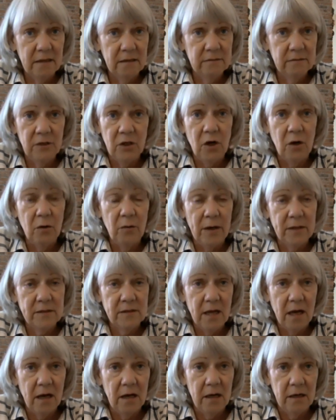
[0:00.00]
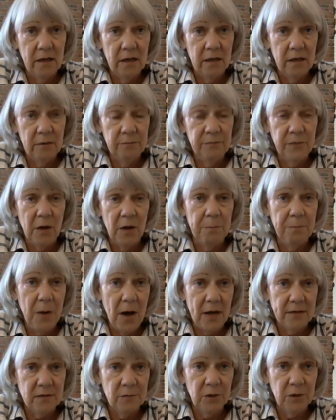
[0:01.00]
you know, as a
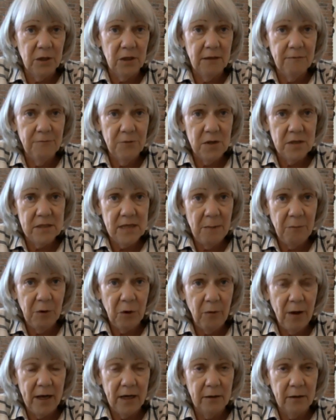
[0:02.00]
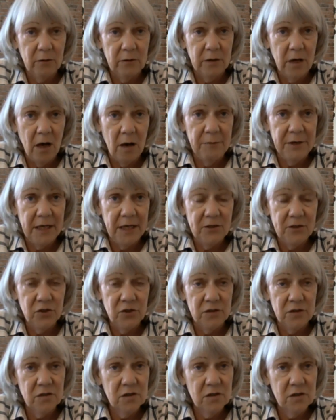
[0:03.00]
possibility for the Democratic nomination.